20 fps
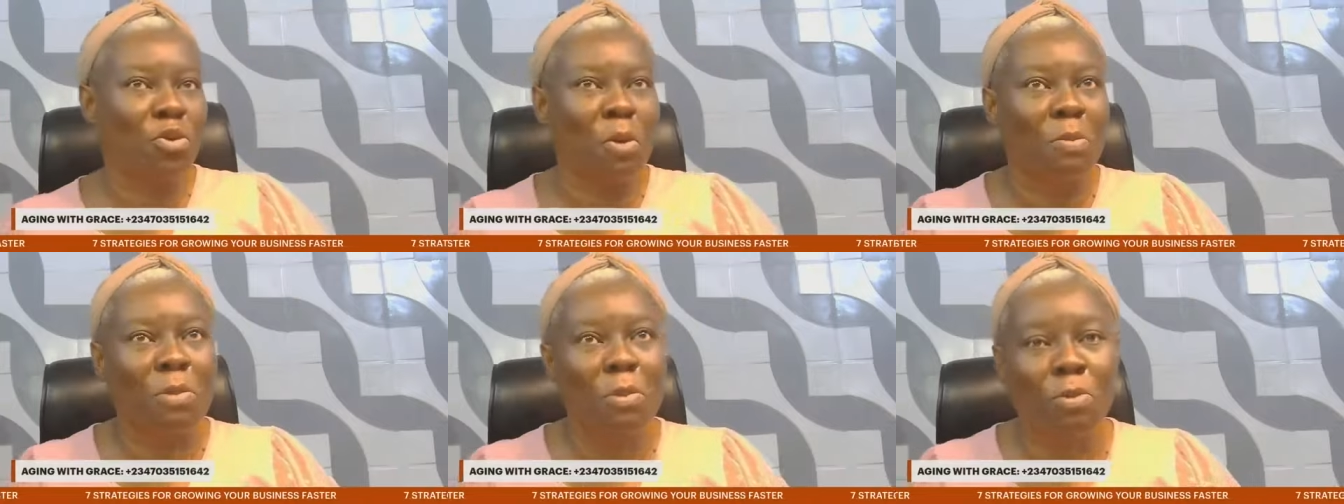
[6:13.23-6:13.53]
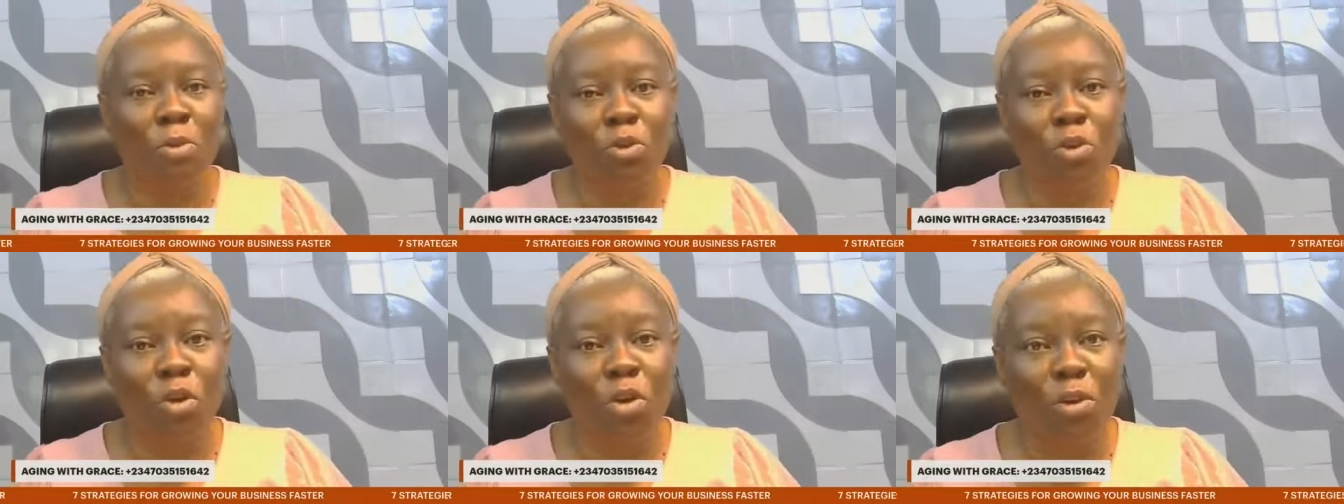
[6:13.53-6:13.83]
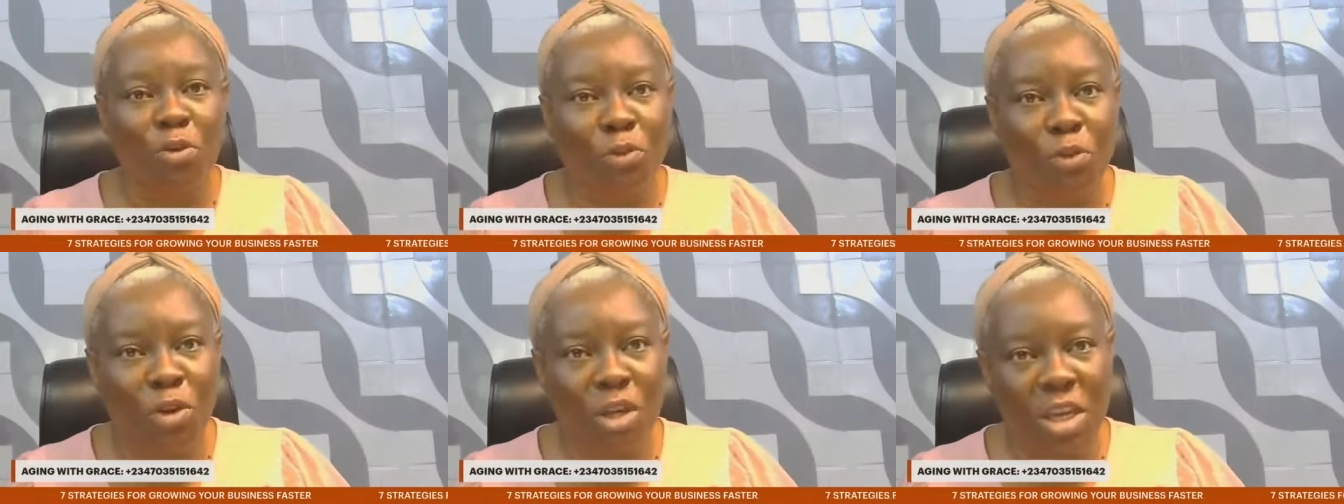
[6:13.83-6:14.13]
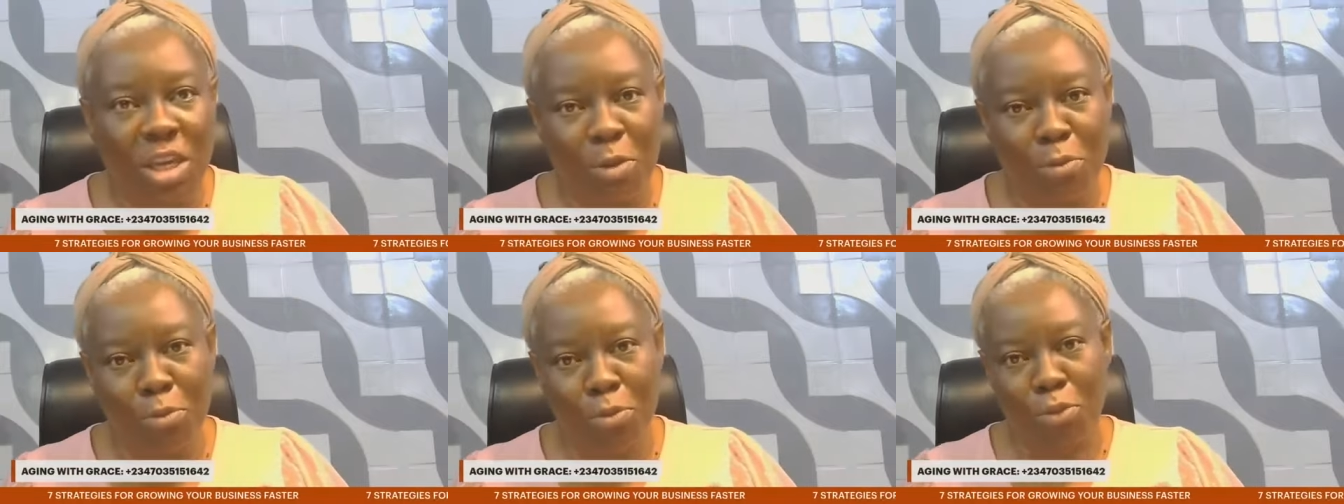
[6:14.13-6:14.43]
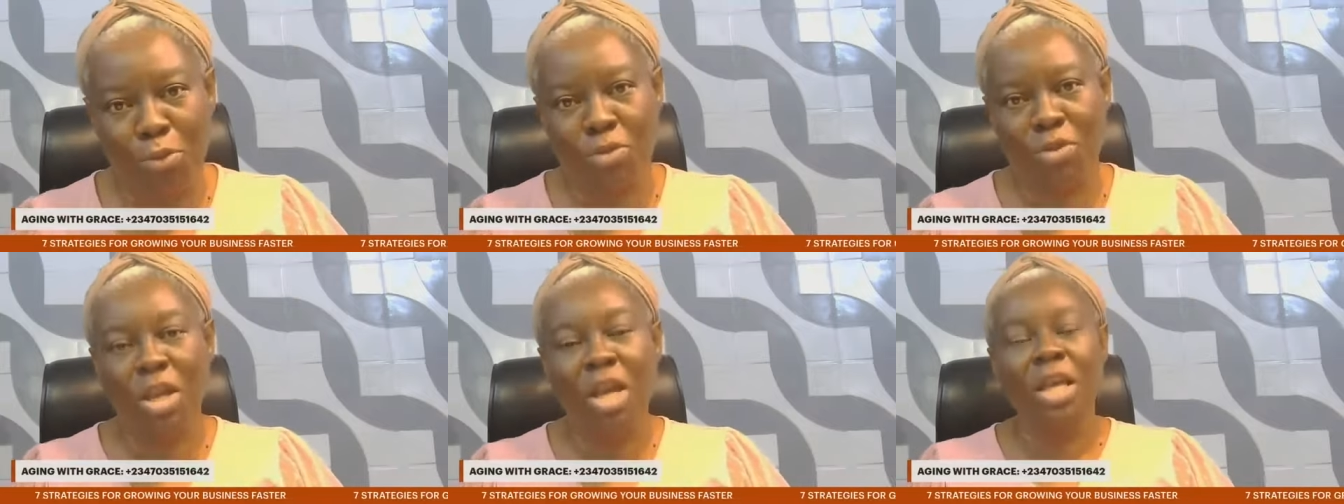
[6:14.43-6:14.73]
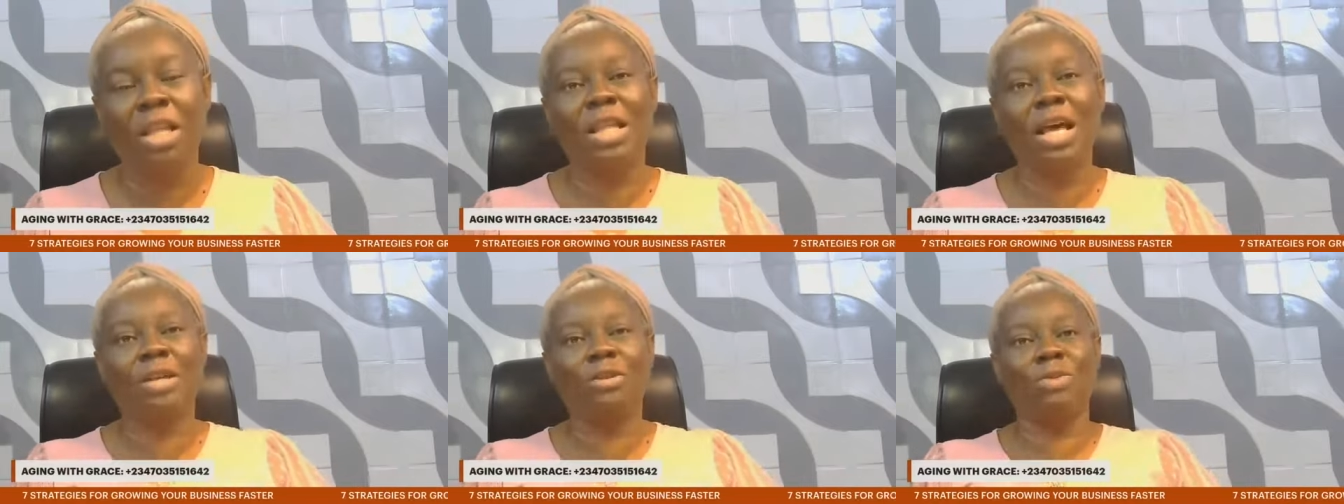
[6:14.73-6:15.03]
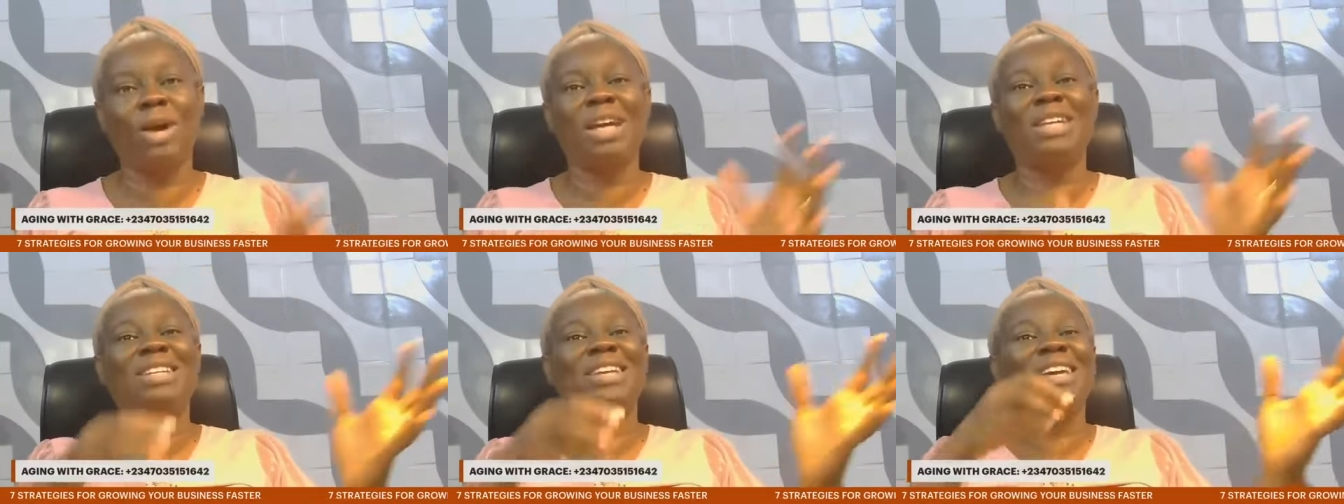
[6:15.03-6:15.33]
Some people don't even keep books.
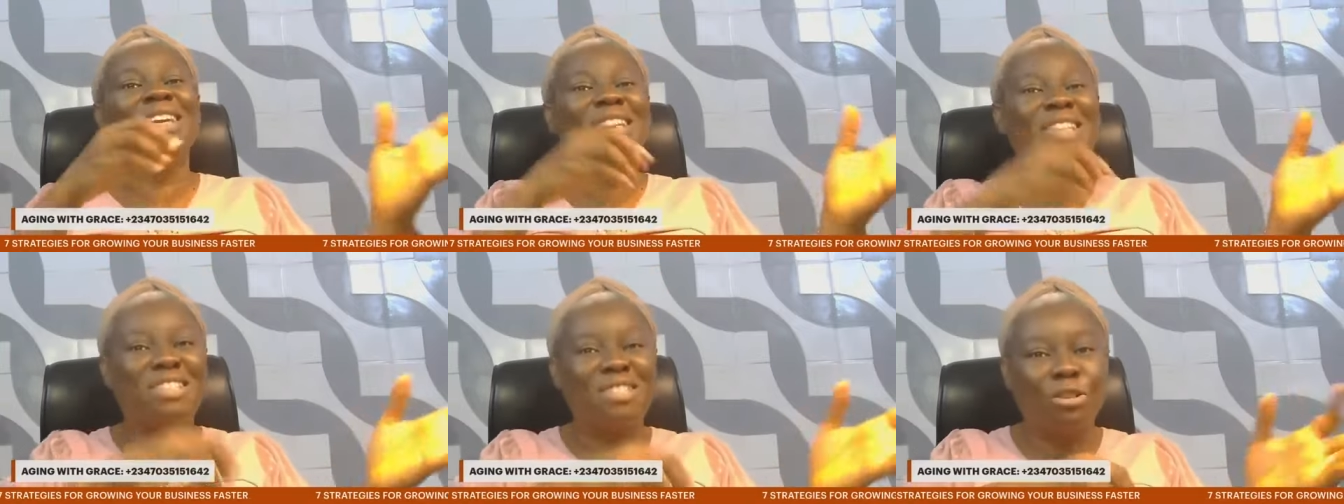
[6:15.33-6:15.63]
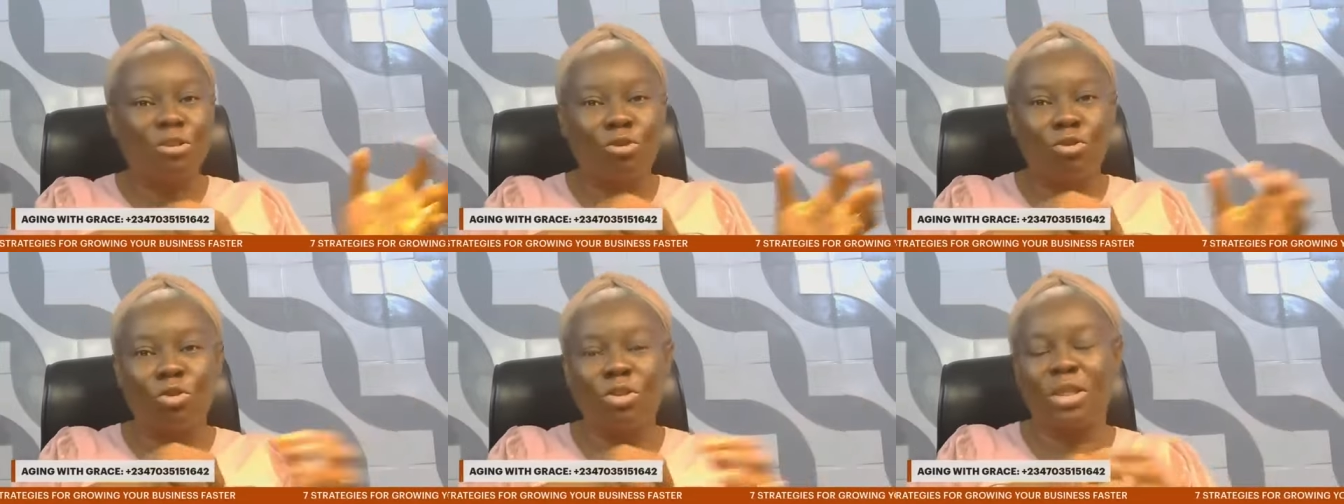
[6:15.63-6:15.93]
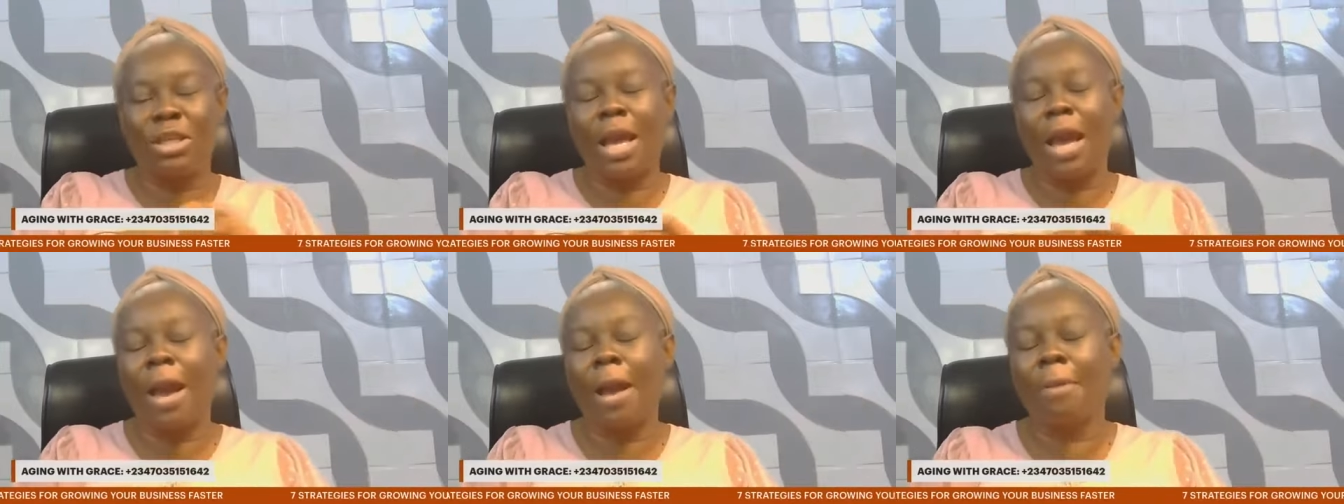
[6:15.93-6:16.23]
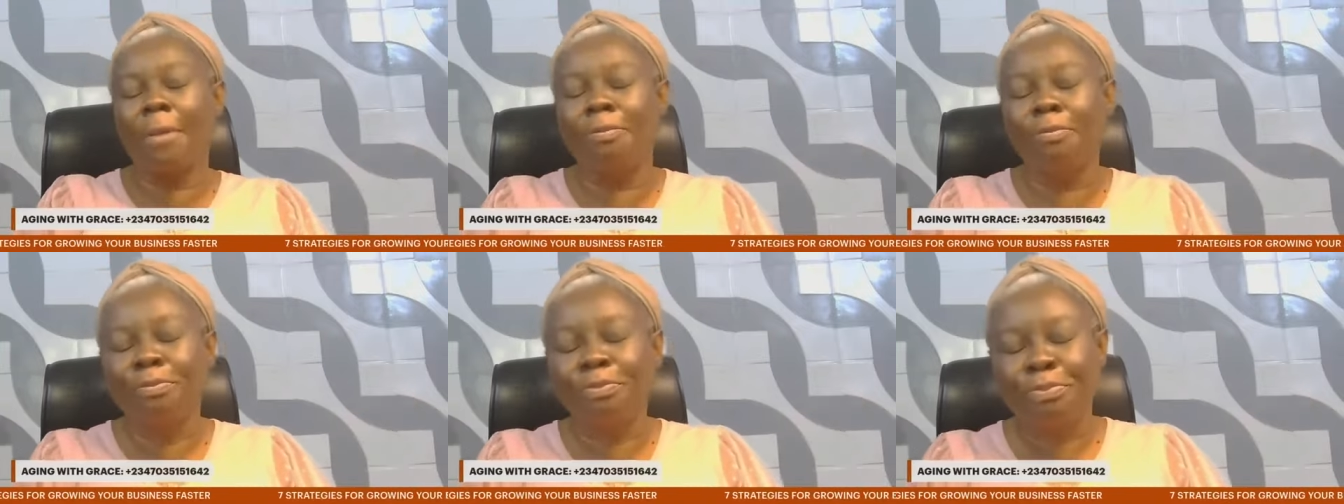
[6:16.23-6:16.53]
That's why they eat into their